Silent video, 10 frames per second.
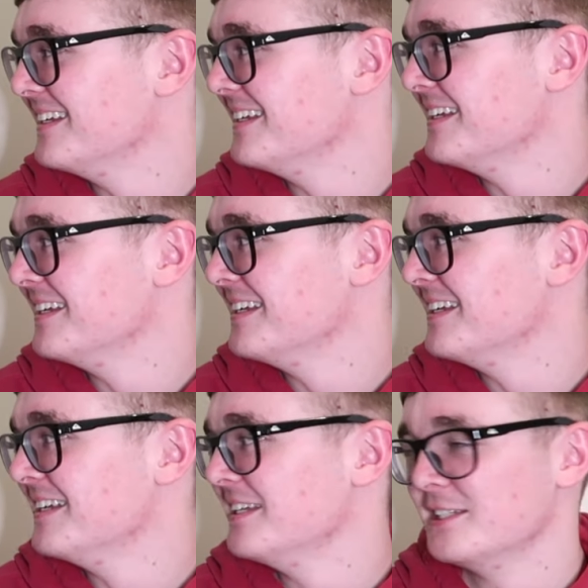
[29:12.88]

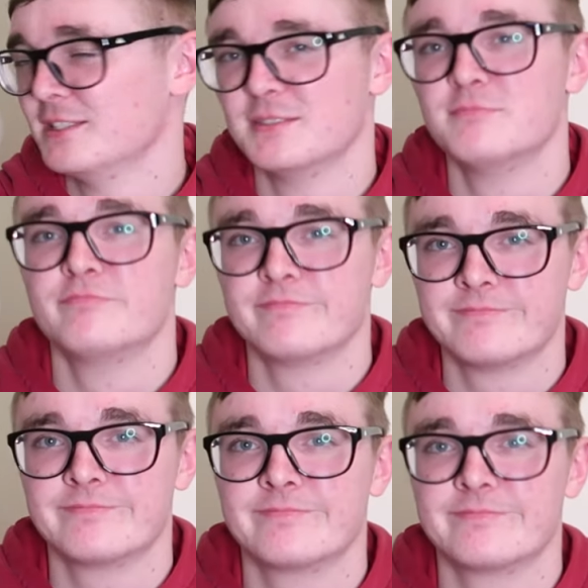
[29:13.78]

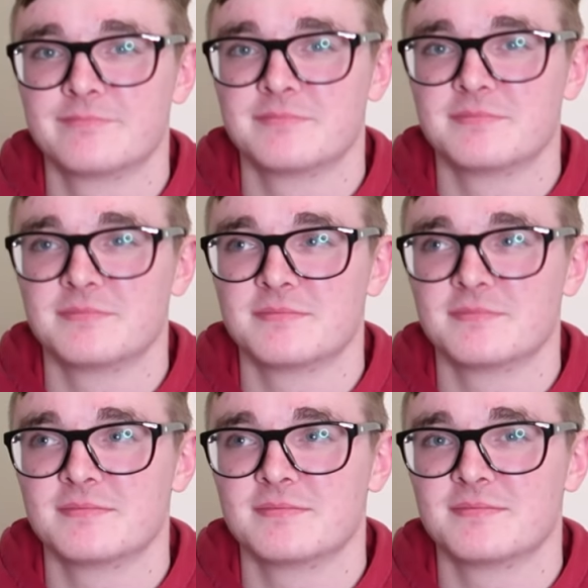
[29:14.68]

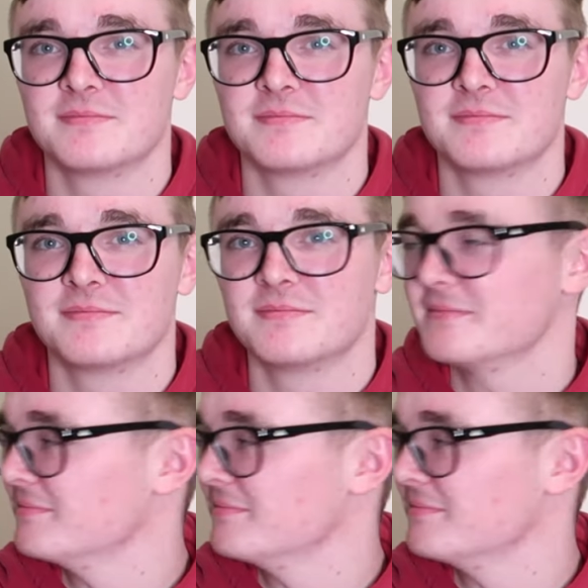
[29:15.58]
No words are spoken by the person on screen.